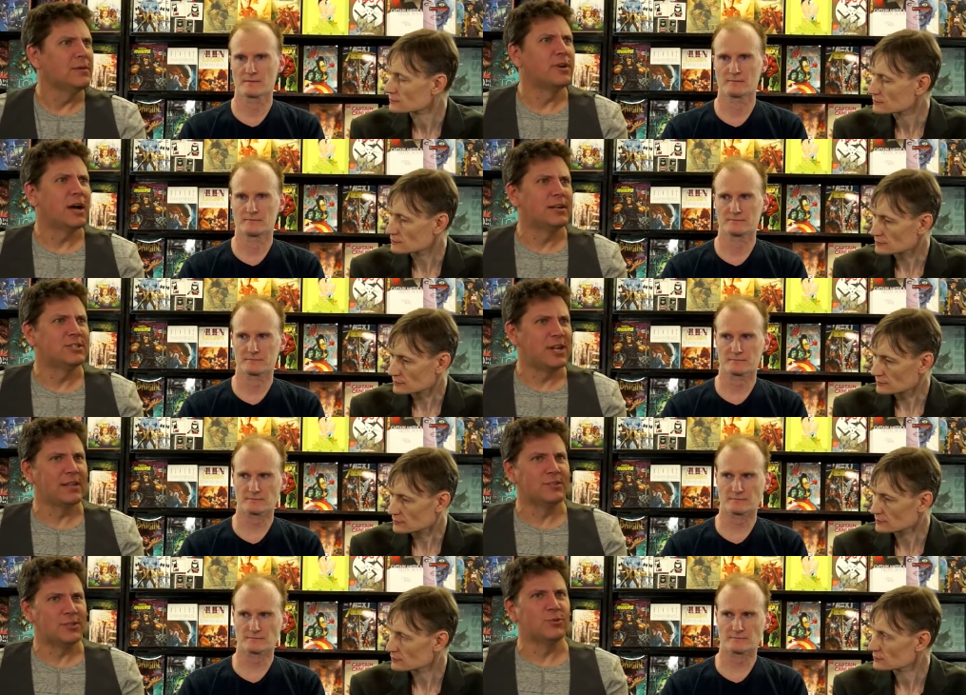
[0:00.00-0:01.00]
Speaker 1: you've got a
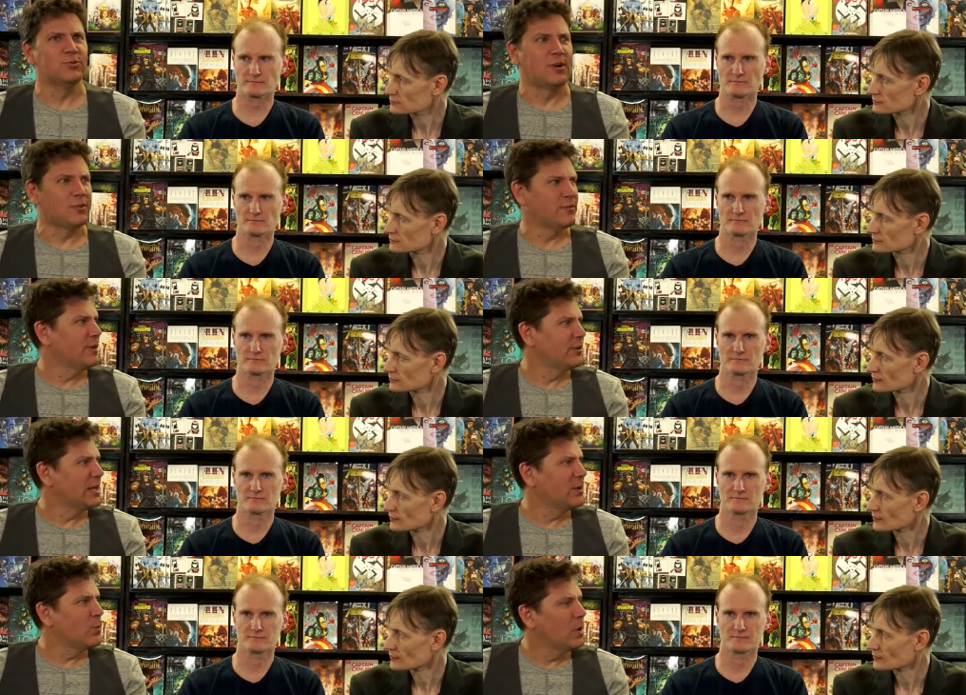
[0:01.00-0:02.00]
chance to use Darth Vader
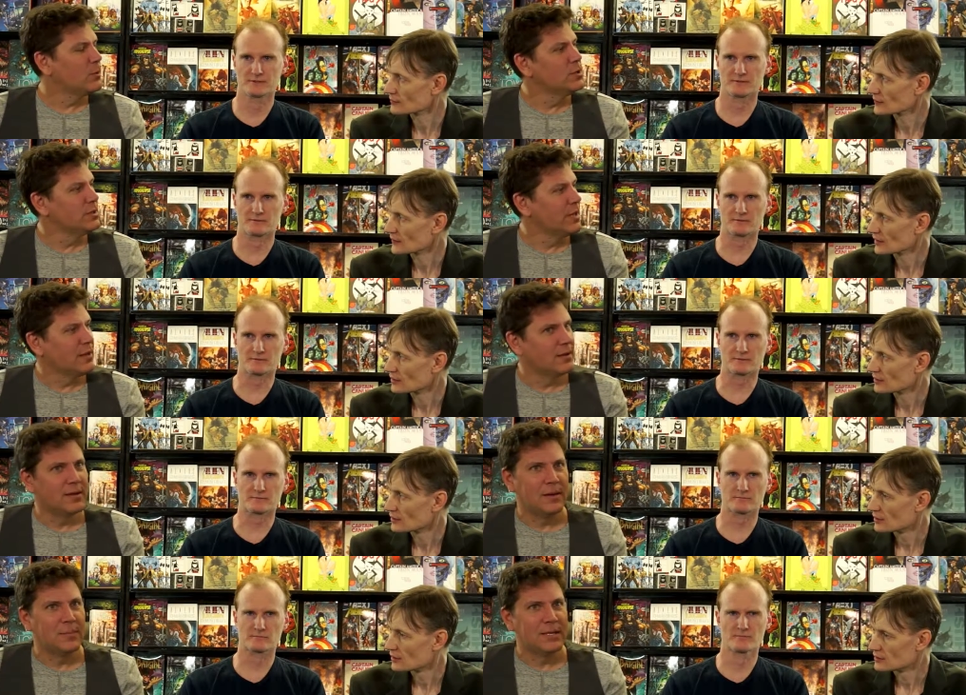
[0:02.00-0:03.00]
again. Why wouldn't they?
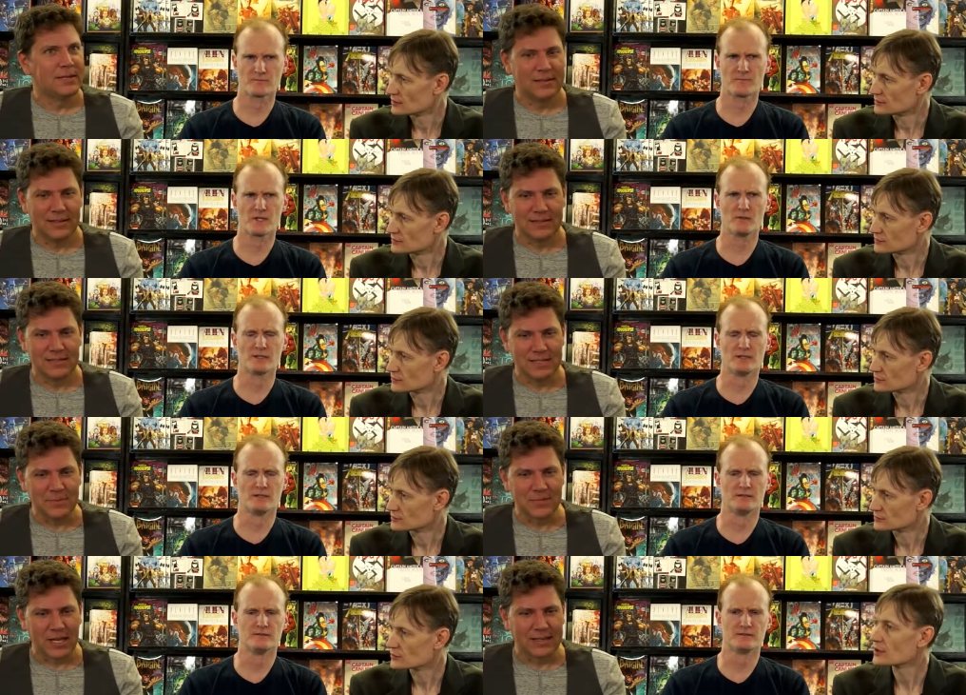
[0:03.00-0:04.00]
I mean, it oh, yeah.
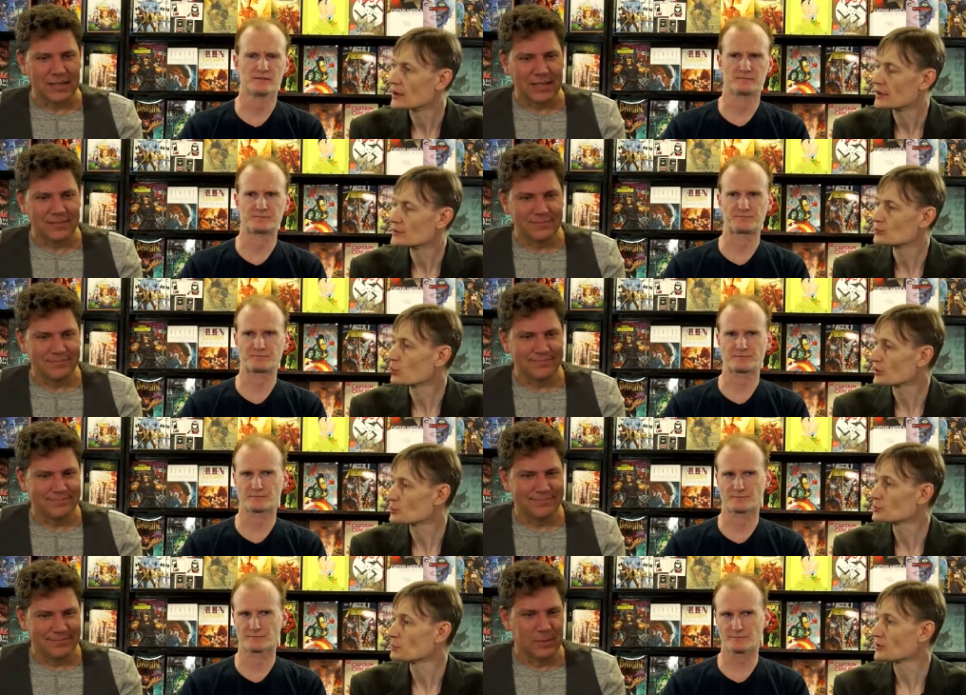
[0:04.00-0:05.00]
seems like they. It, well, it
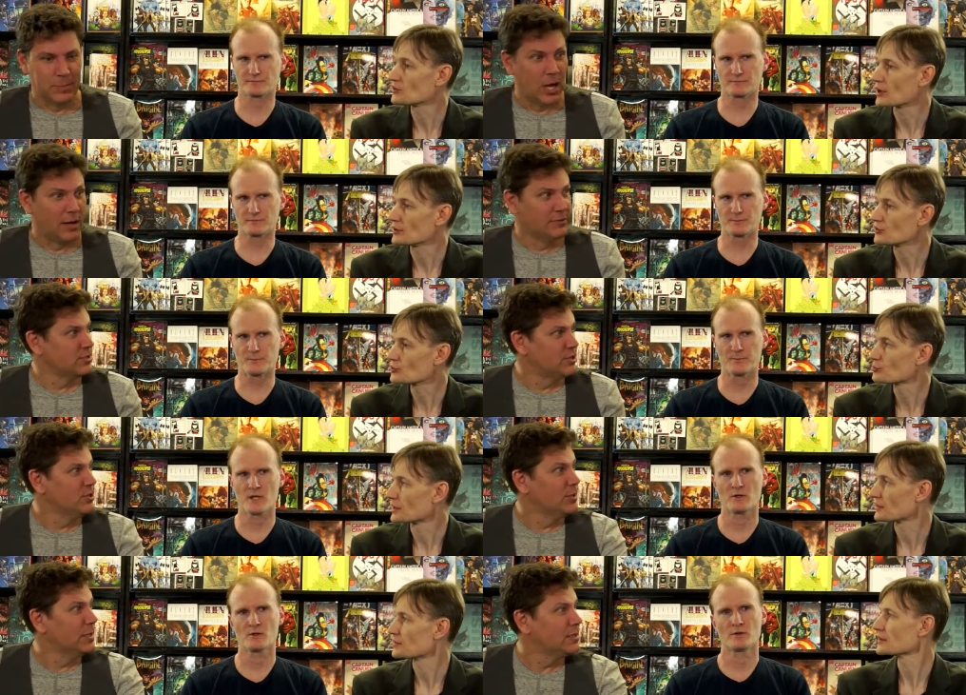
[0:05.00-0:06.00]
would make sense,
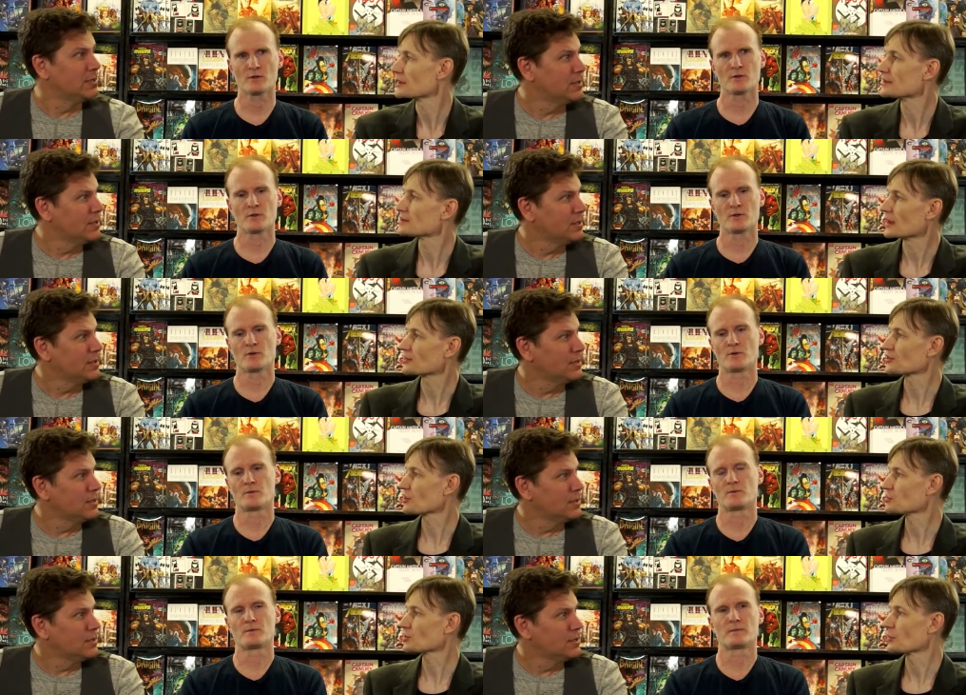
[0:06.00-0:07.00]
but
Speaker 2: it, it. at the
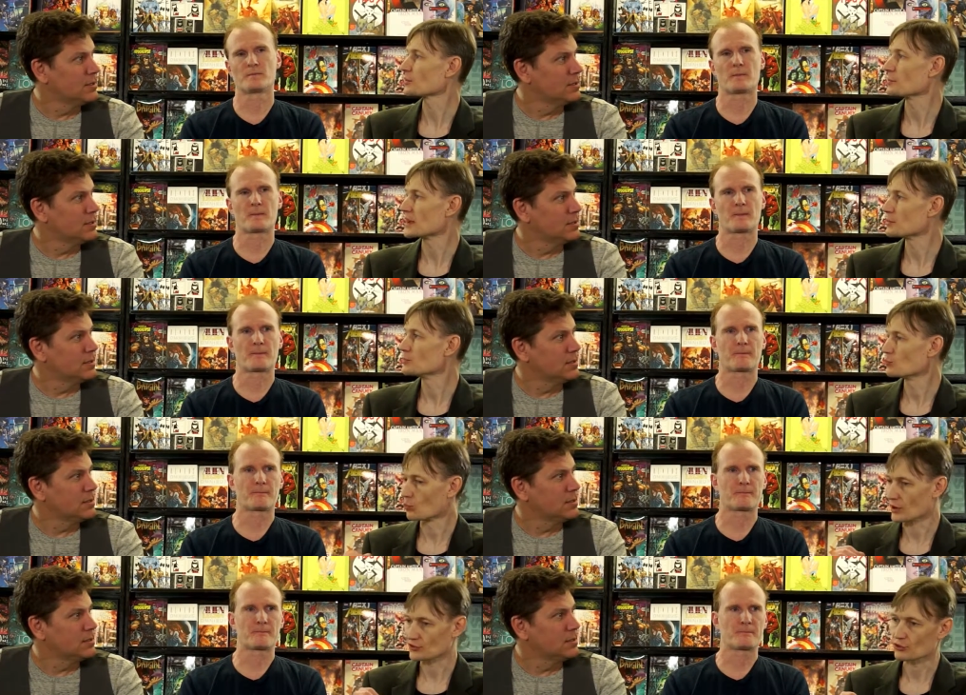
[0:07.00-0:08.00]
same time, they may
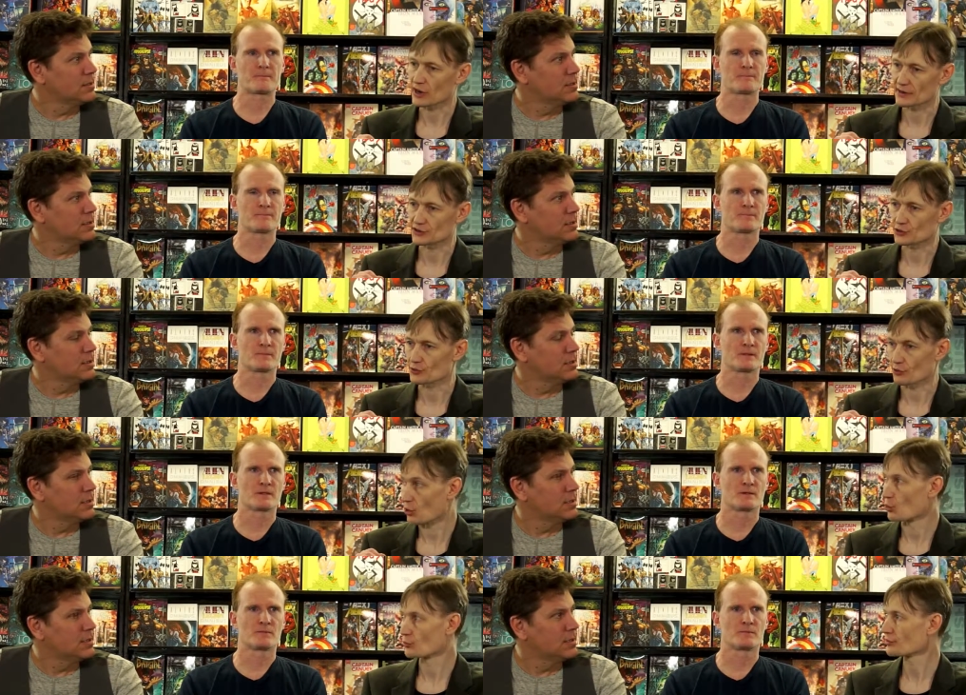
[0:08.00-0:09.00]
want to try and do their
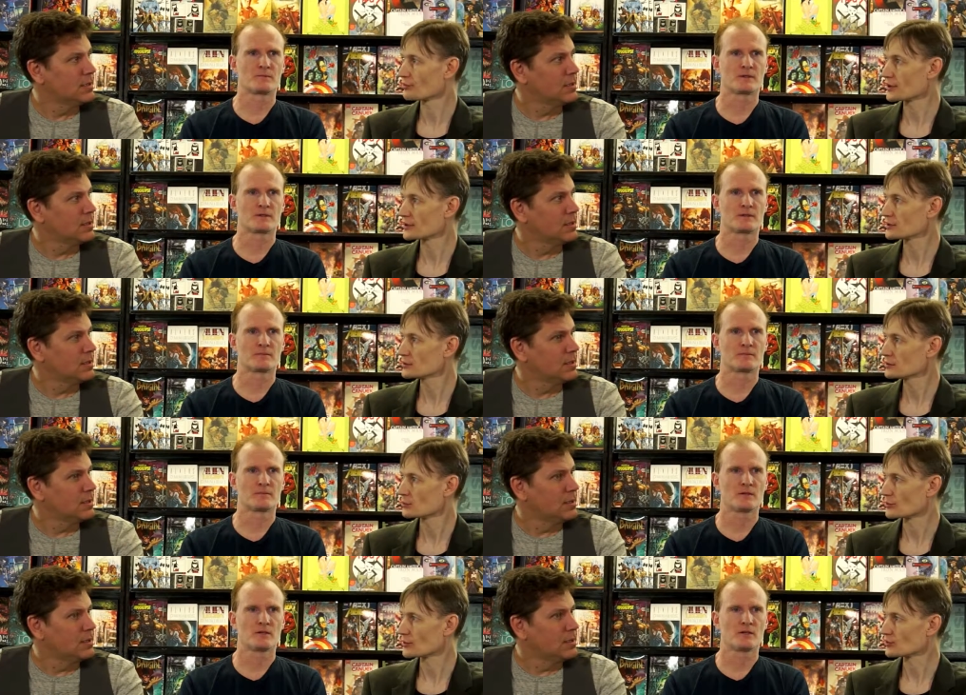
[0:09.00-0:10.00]
own thing
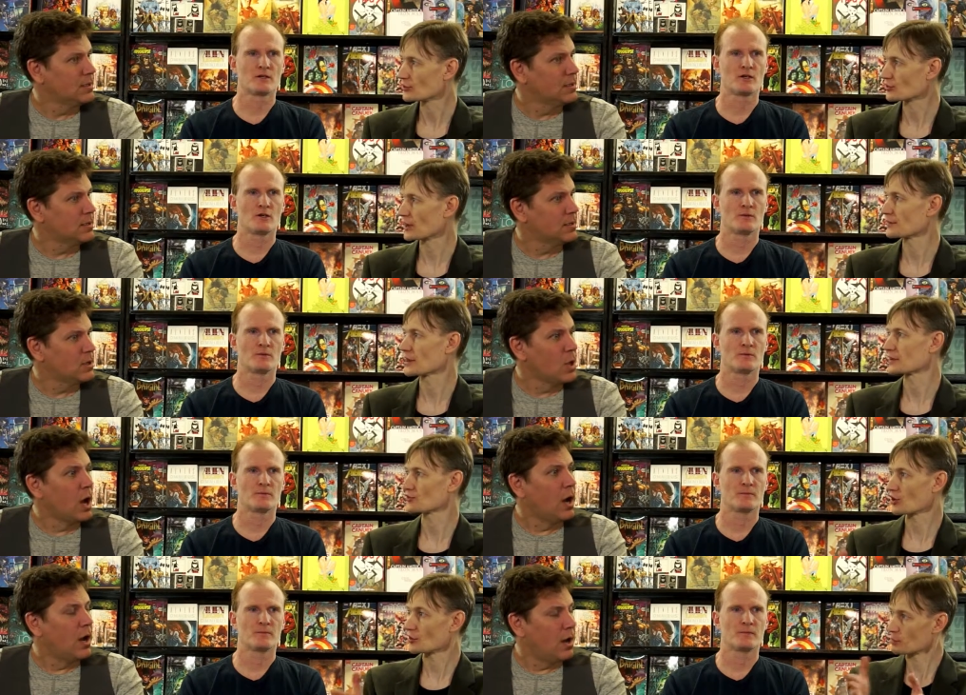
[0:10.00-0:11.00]
with this. It's kind of like
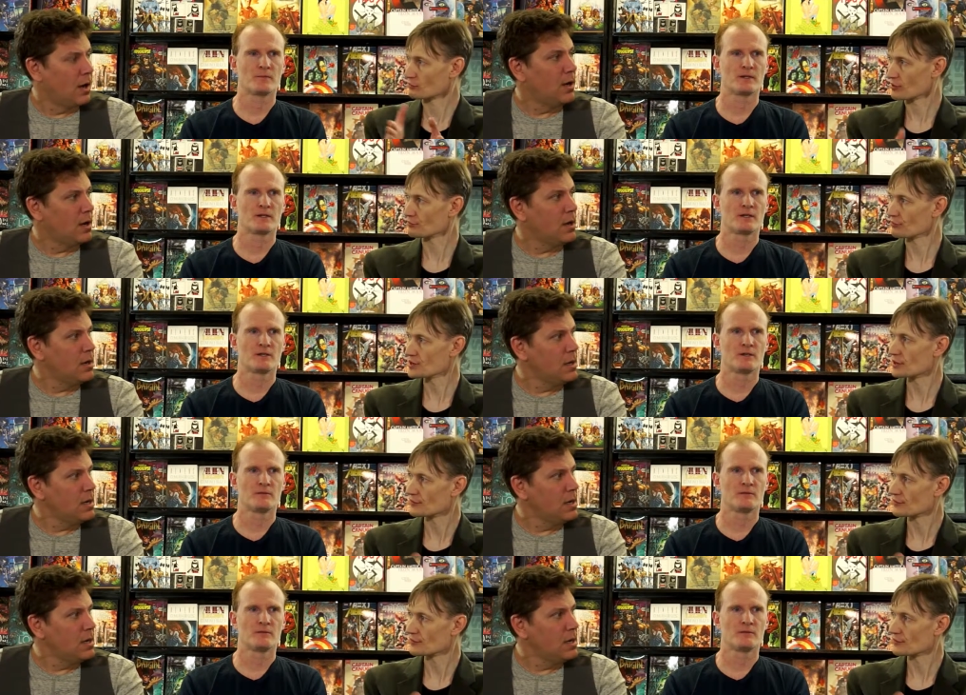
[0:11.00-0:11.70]
it's on the periphery